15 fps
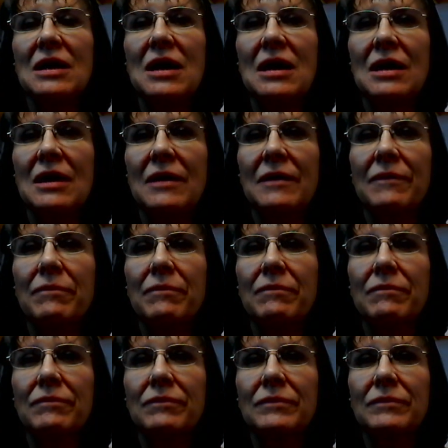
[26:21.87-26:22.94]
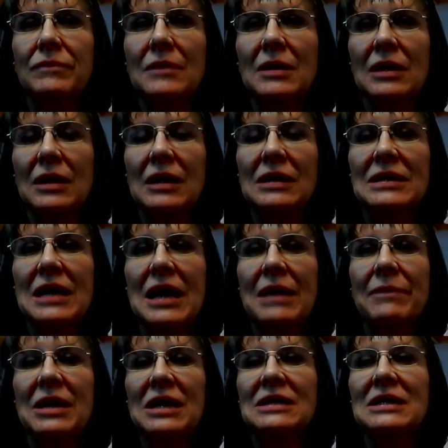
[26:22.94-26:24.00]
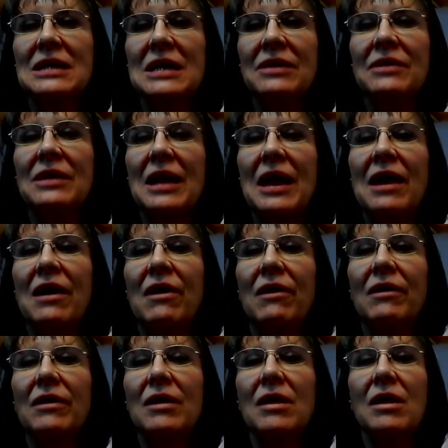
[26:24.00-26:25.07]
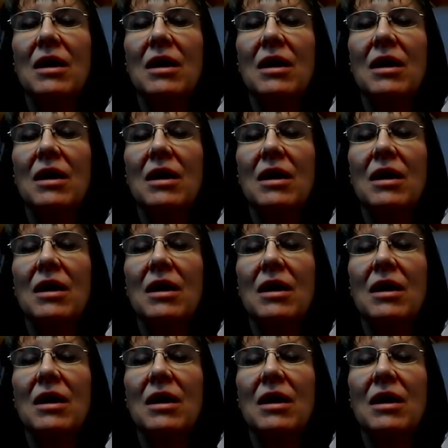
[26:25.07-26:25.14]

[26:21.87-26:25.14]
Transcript: contaminants in the air.